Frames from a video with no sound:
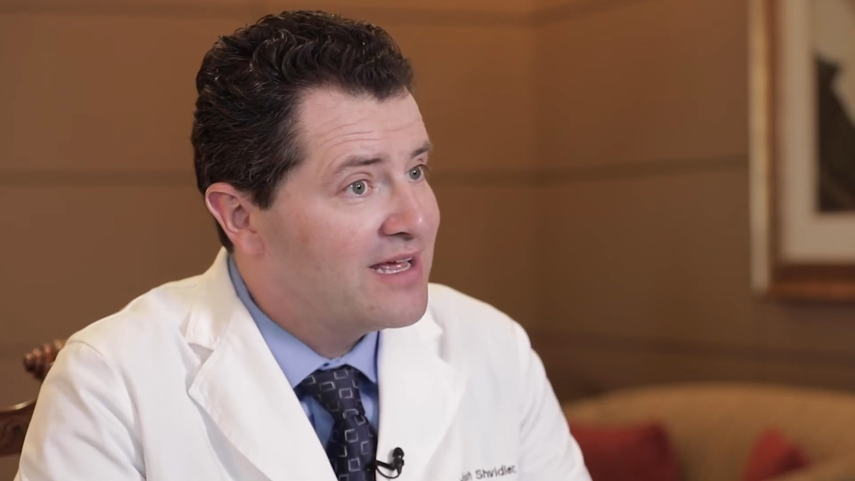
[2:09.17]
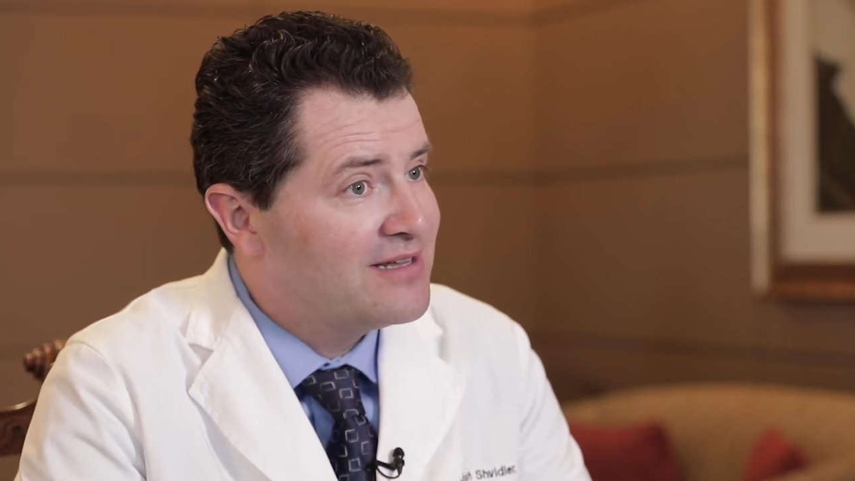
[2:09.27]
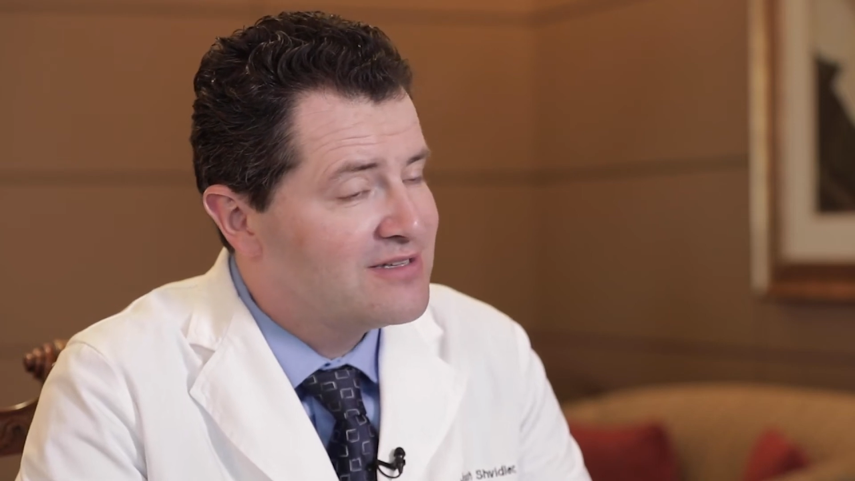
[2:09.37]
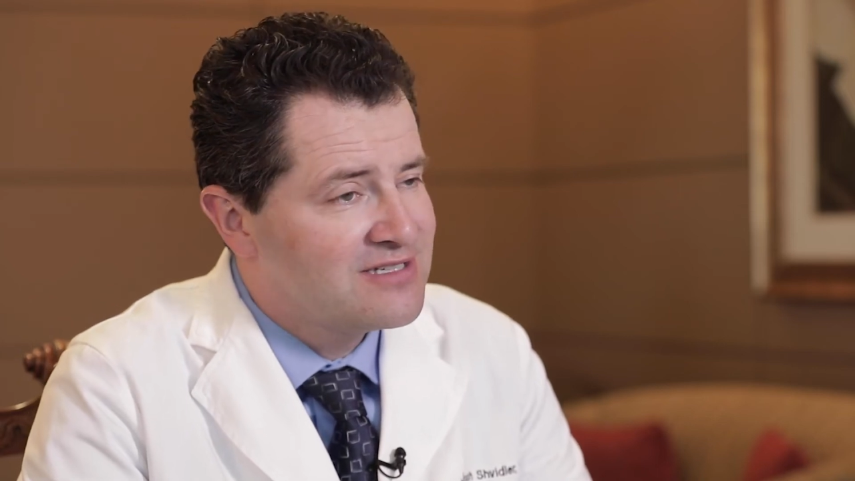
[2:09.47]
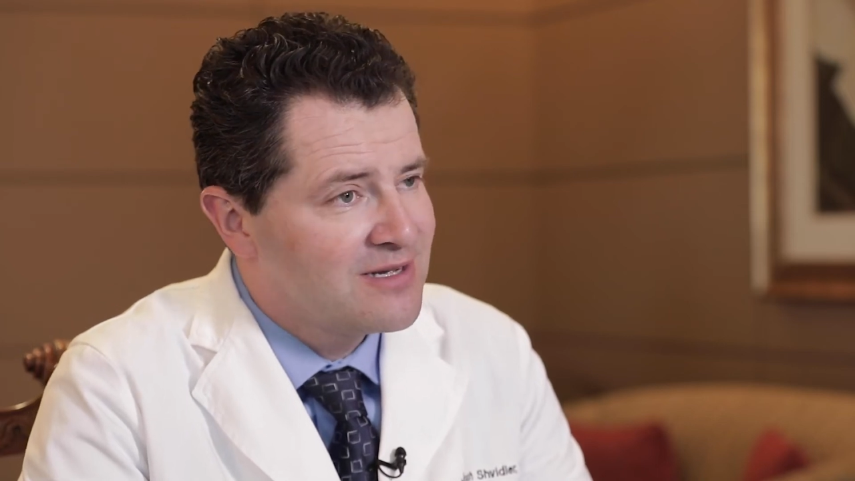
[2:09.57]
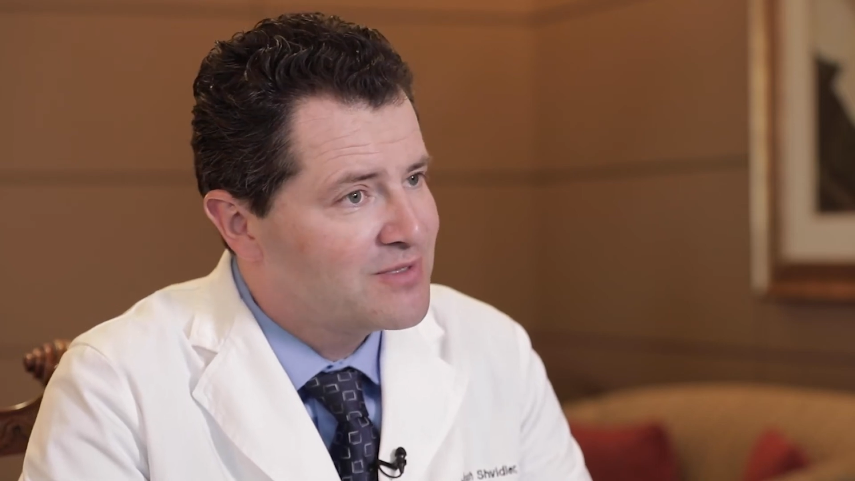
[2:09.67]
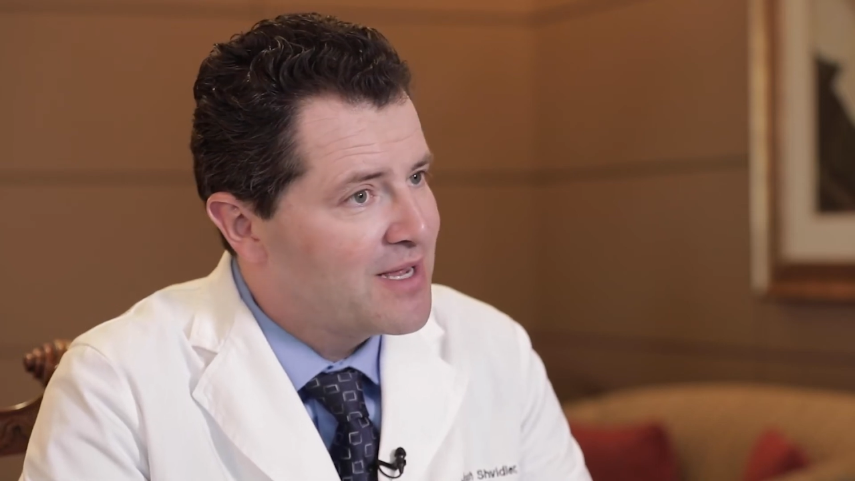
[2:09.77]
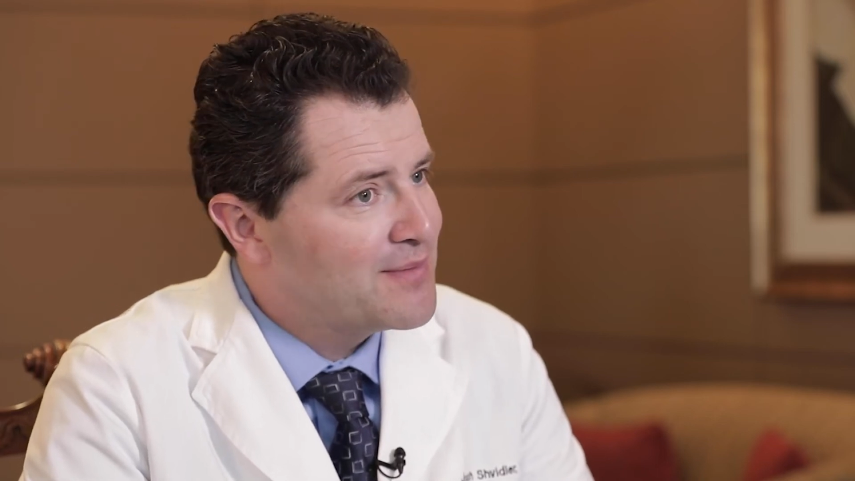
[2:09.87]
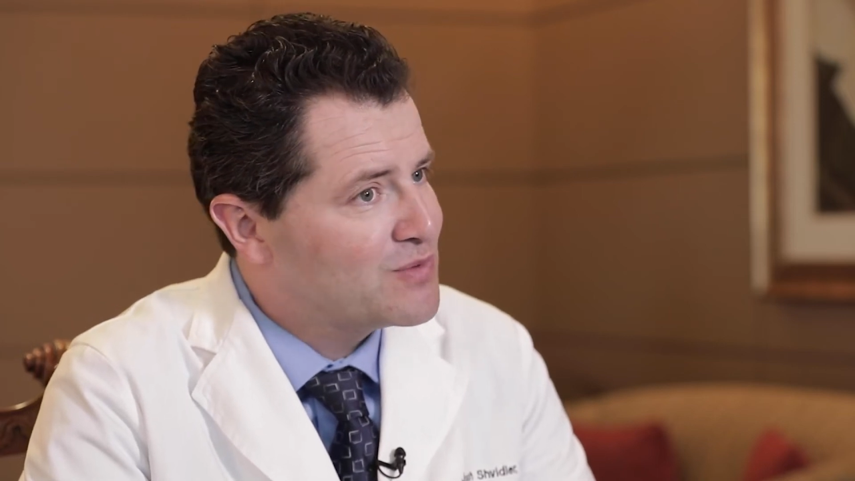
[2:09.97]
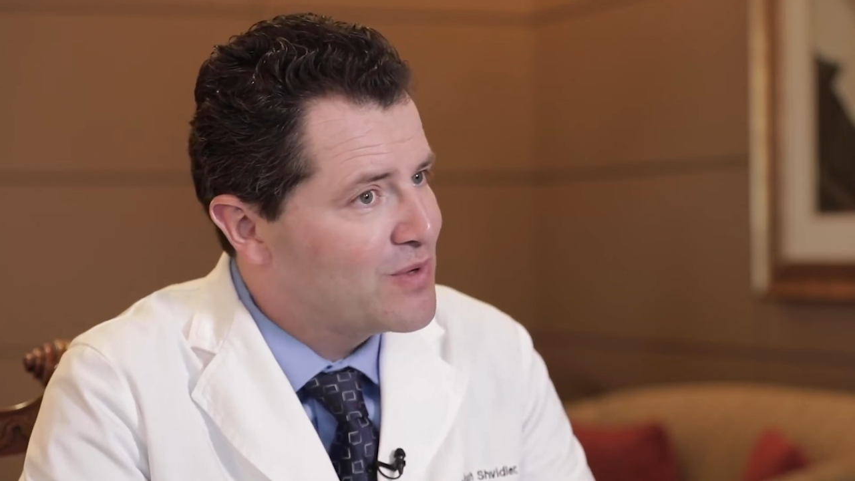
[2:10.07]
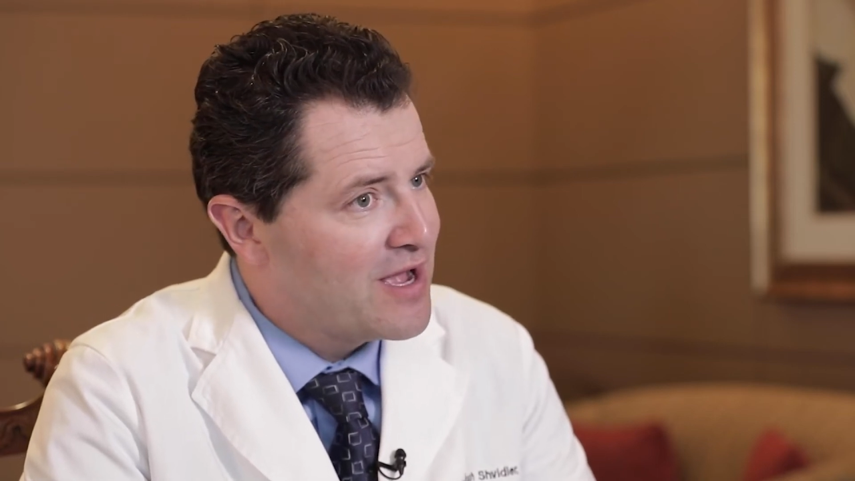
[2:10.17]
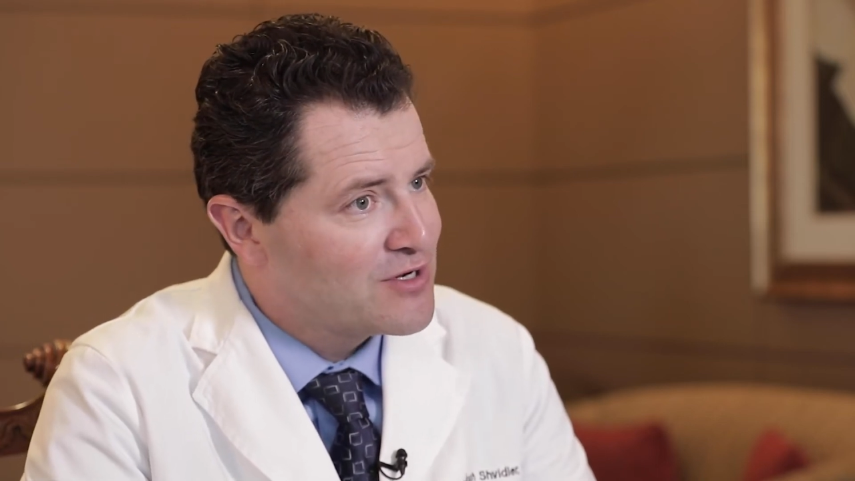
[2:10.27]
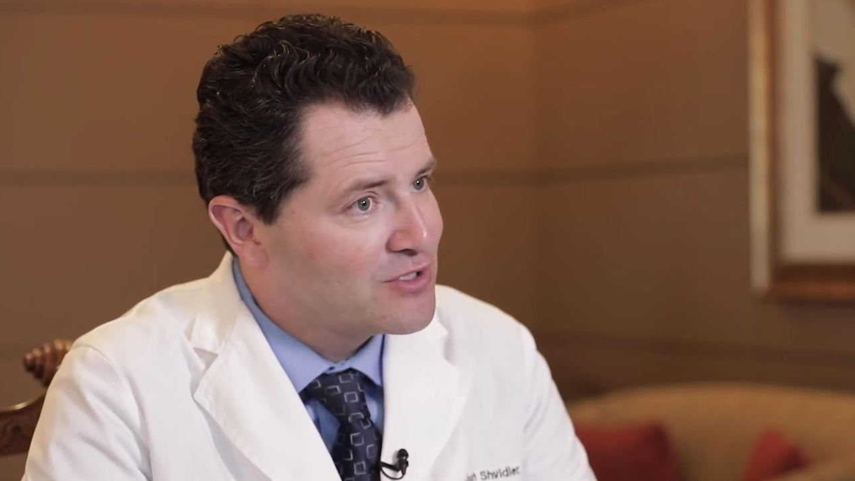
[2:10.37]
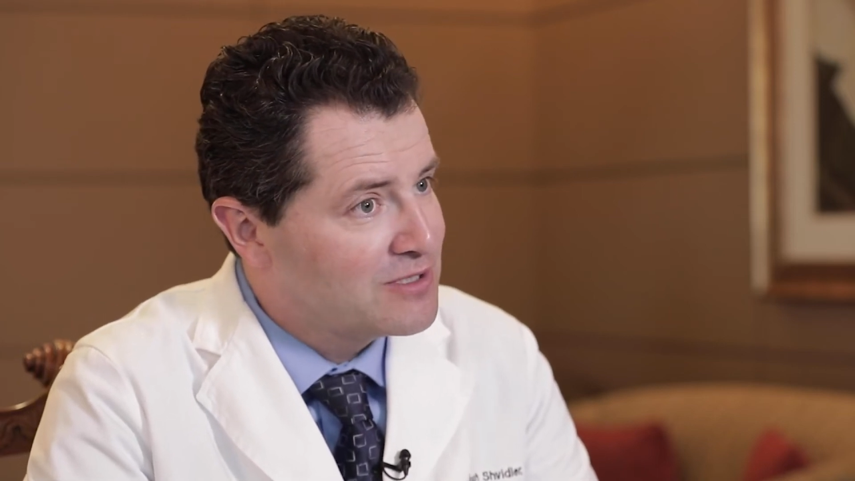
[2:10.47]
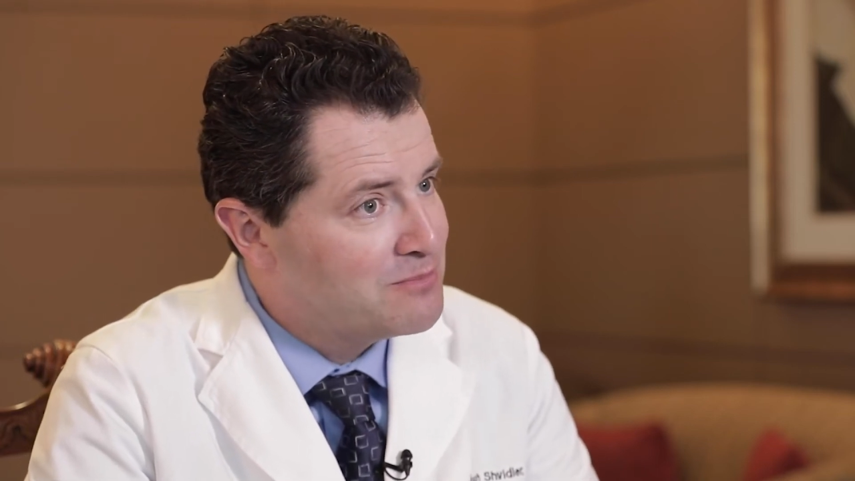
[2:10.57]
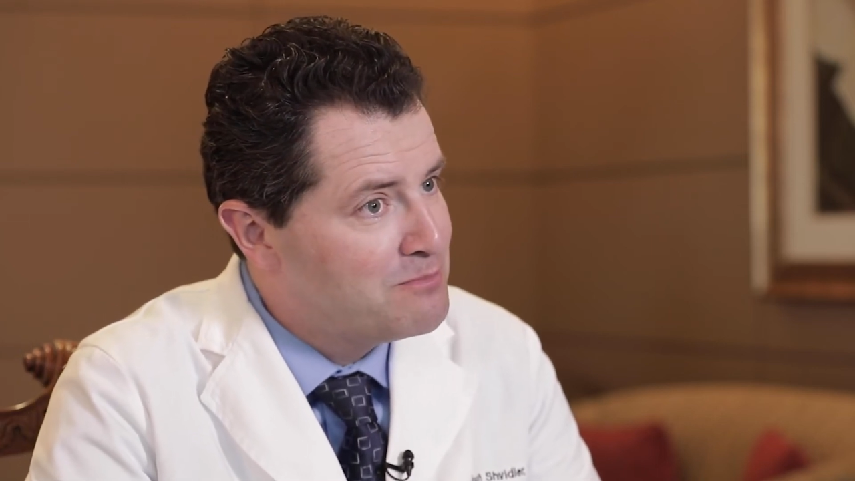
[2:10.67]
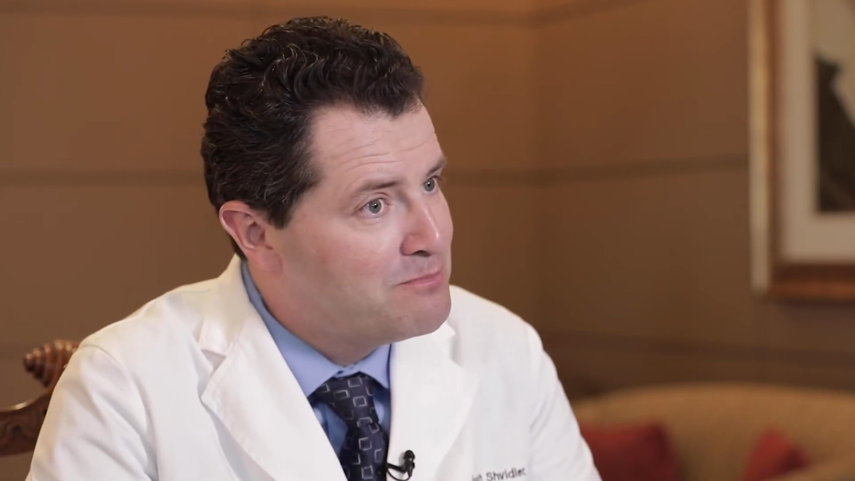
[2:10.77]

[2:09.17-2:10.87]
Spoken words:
and sometimes we actually